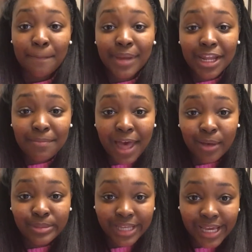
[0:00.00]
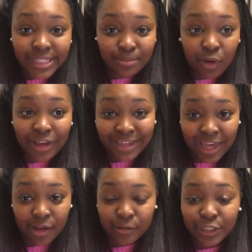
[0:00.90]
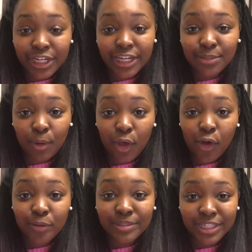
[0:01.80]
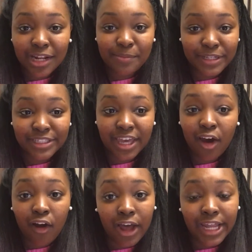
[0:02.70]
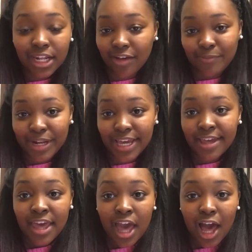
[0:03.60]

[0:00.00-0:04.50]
Minnie Mouse is my girl. She is my home skillet biscuit. I love Minnie.